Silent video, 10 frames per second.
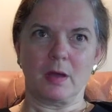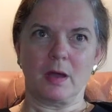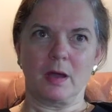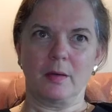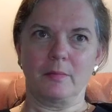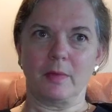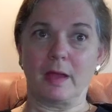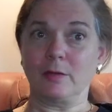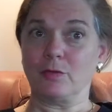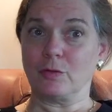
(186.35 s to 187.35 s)

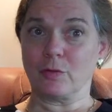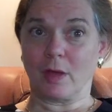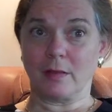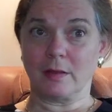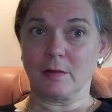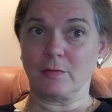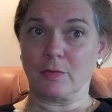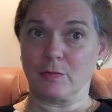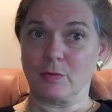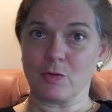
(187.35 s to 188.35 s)
I did
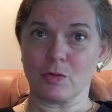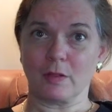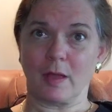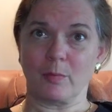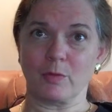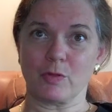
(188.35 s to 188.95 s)
the Fusion Lab,